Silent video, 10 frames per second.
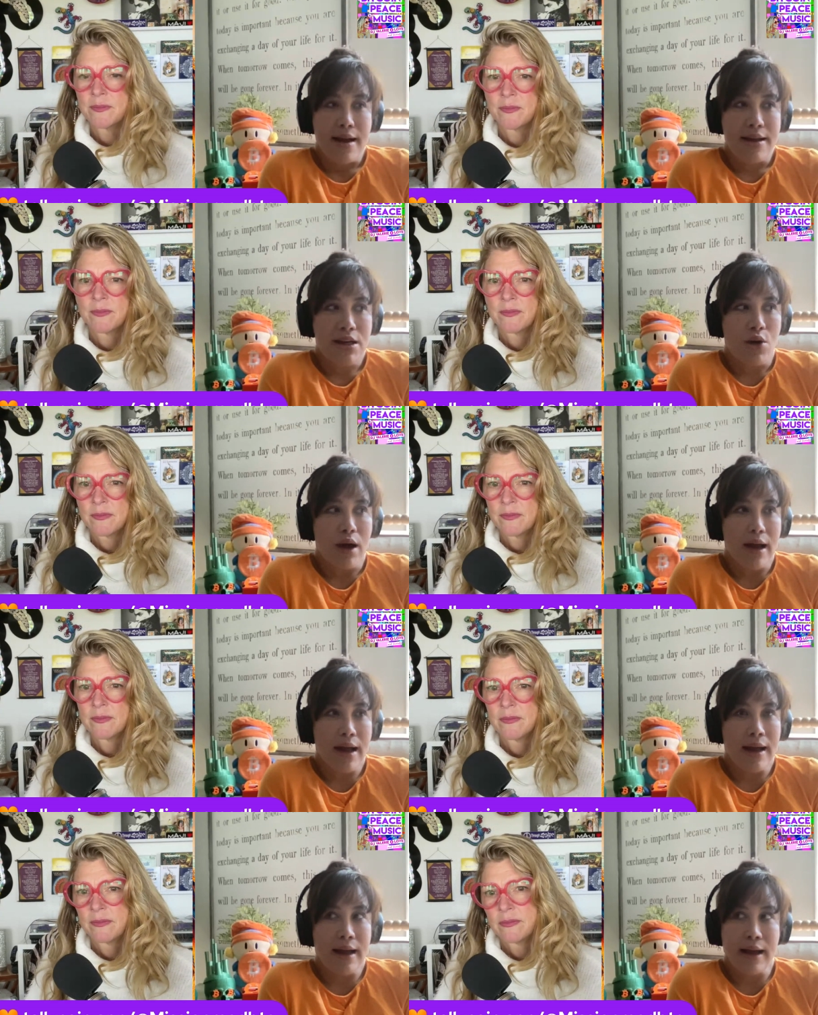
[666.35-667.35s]
Speaker 1: you know,
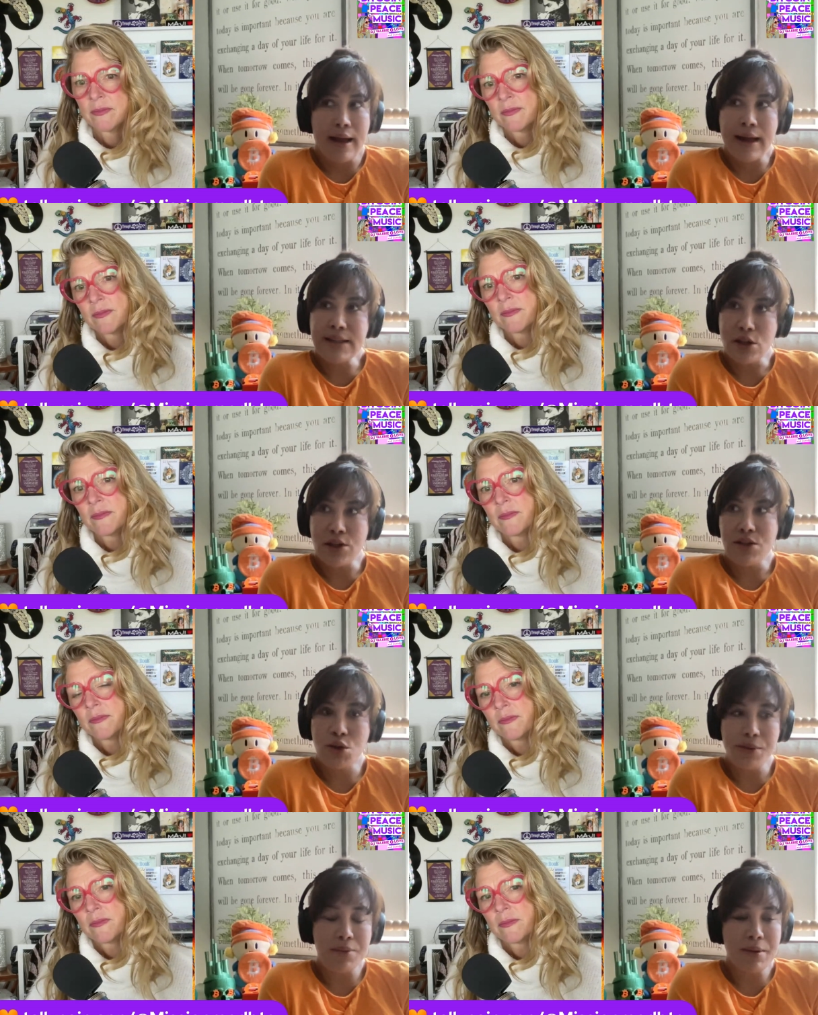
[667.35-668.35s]
I, I saw so
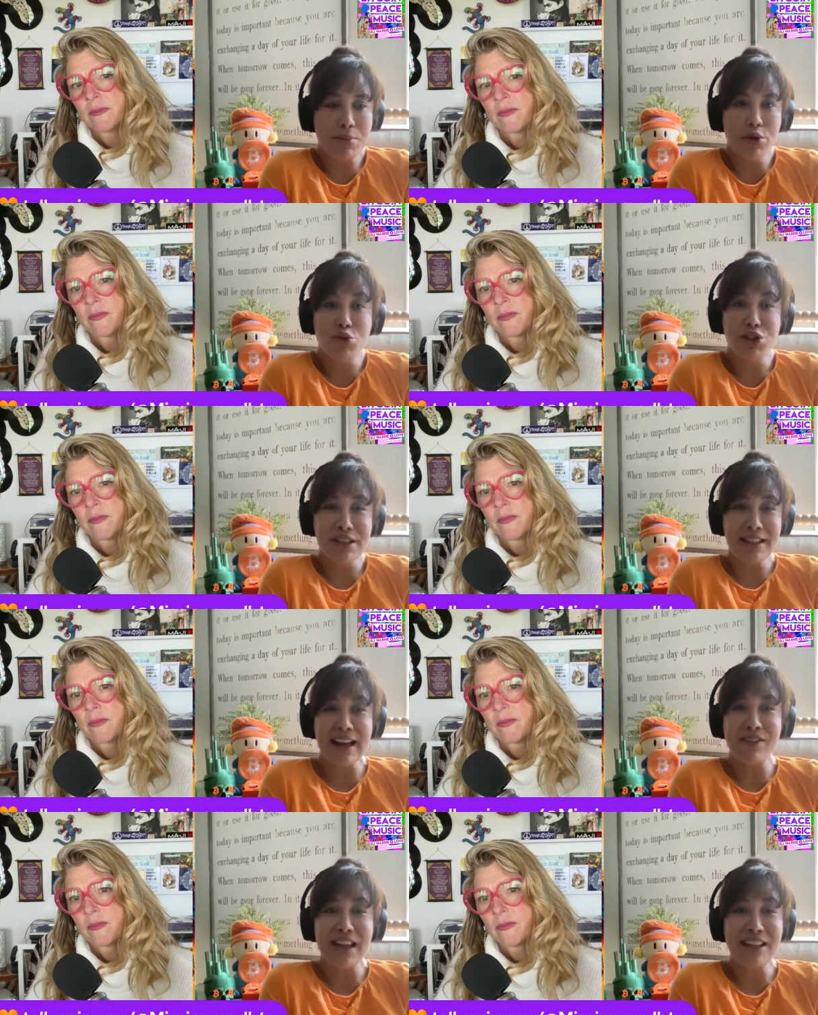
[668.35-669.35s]
many people who just didn't
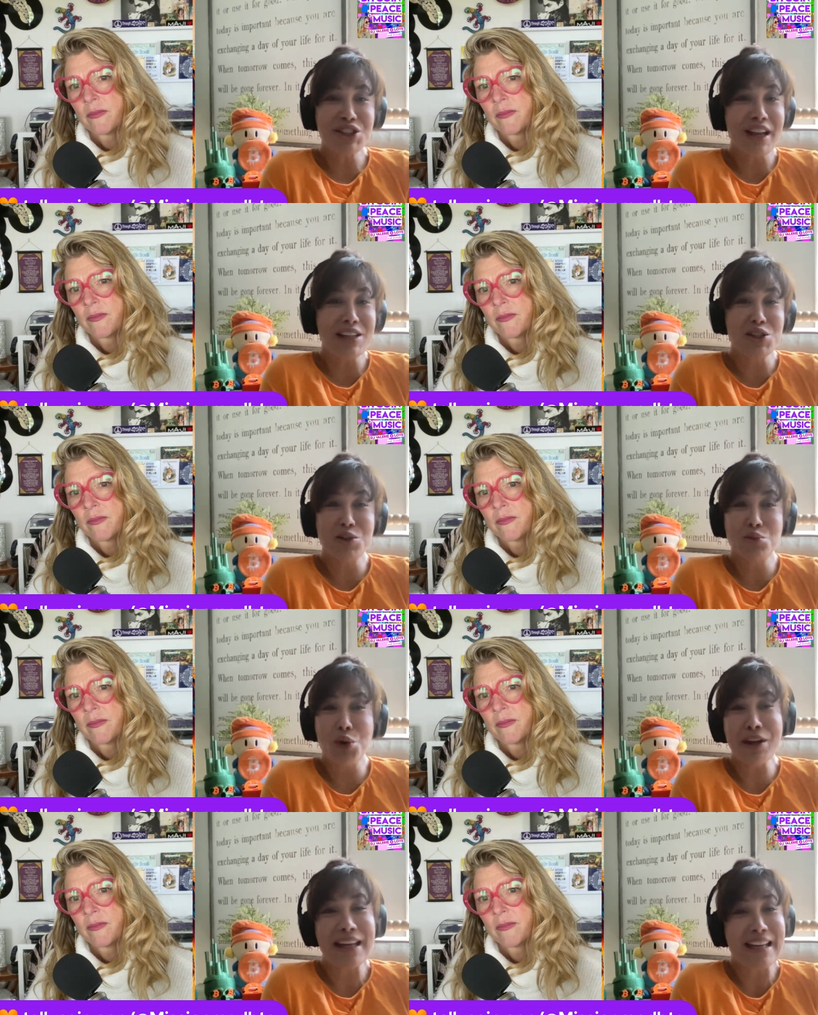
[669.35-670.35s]
have the education,
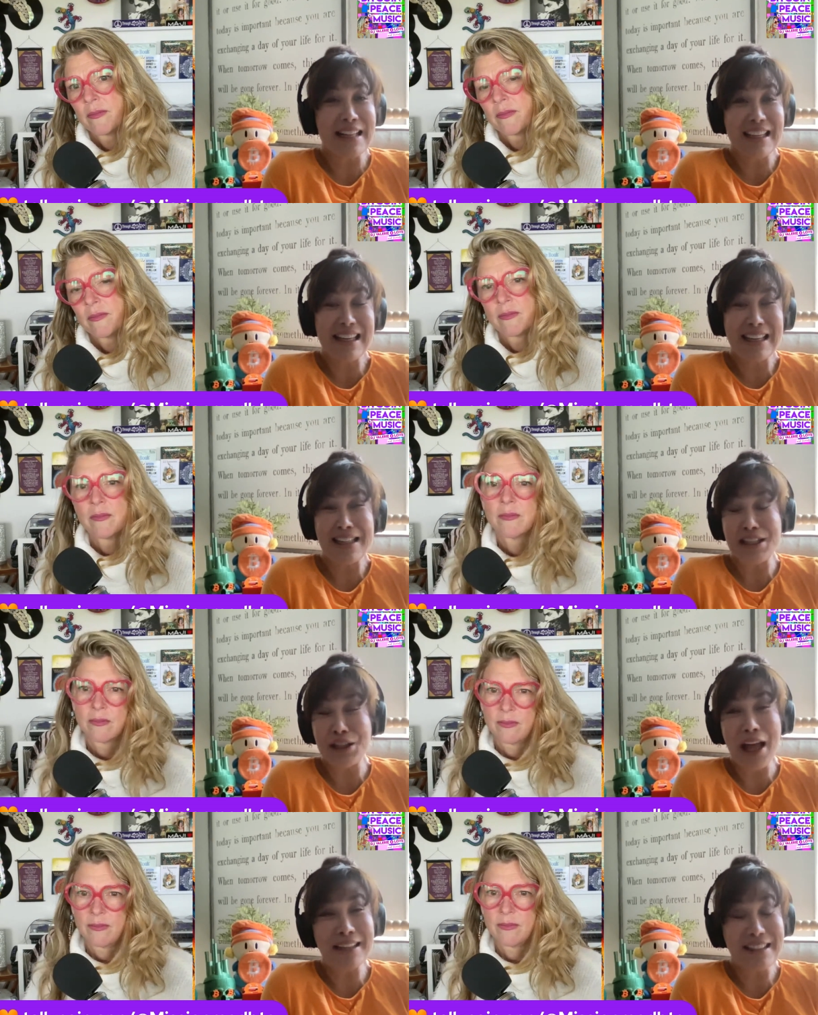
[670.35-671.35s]
weren't getting cleanings, a
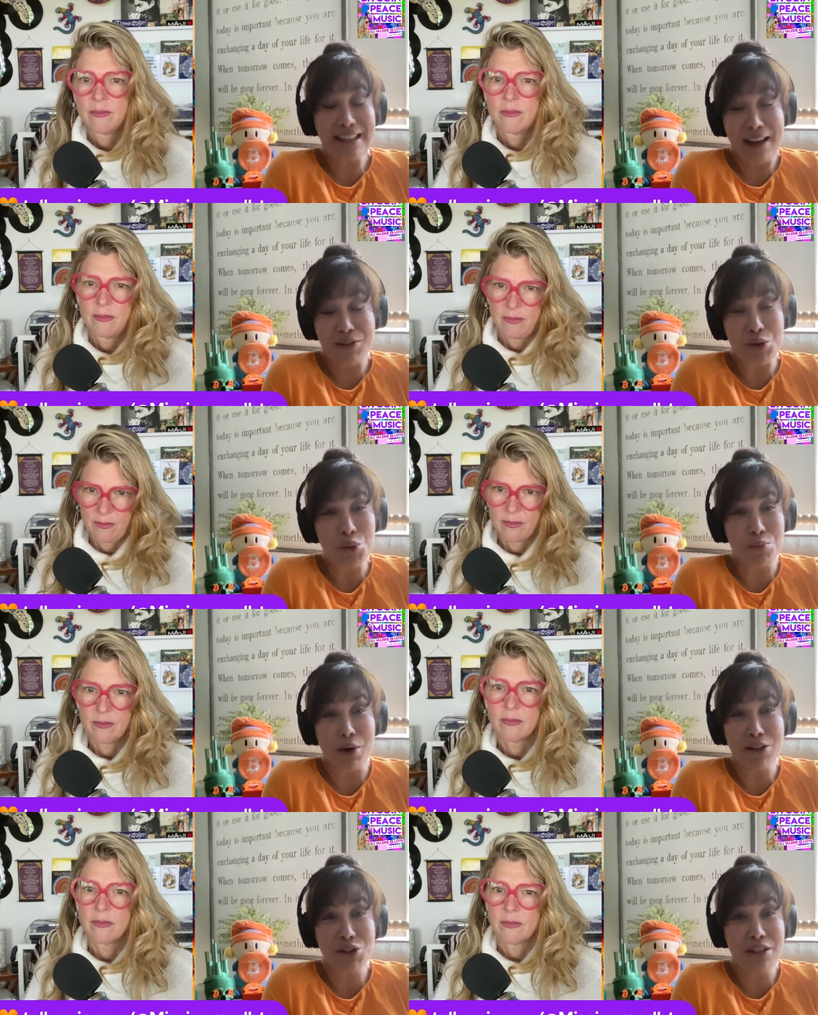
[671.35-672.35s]
lot didn't have
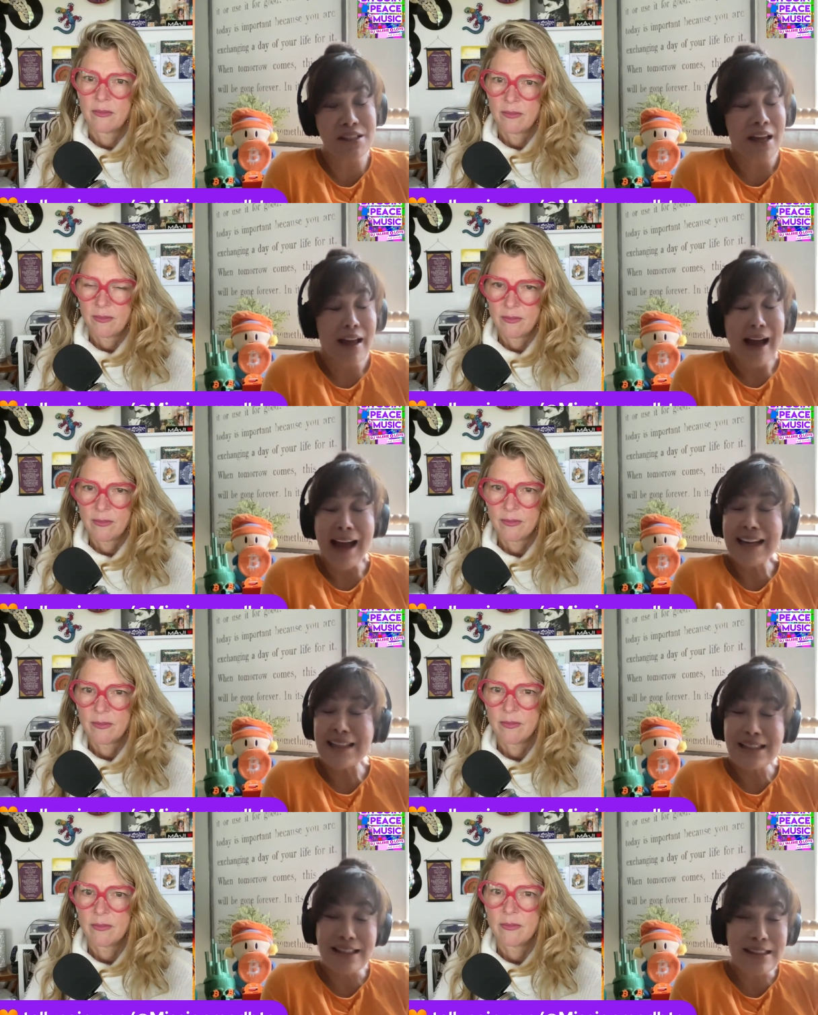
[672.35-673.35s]
toothbrushes. I didn't
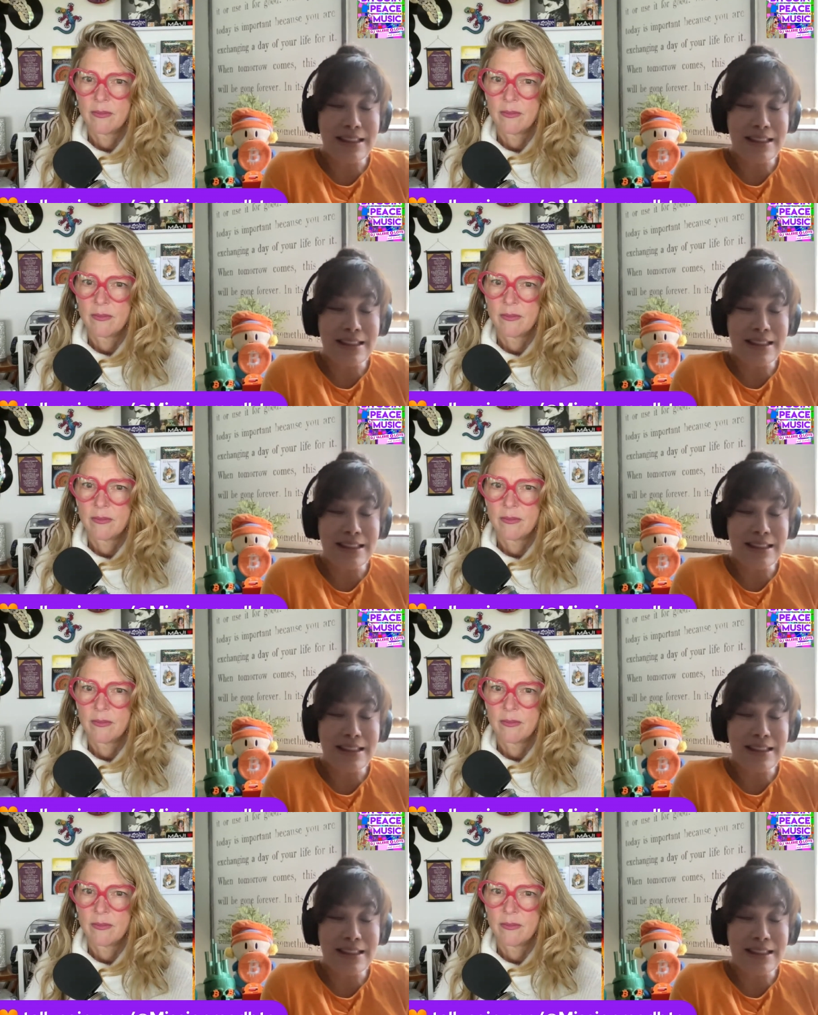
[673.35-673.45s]
see a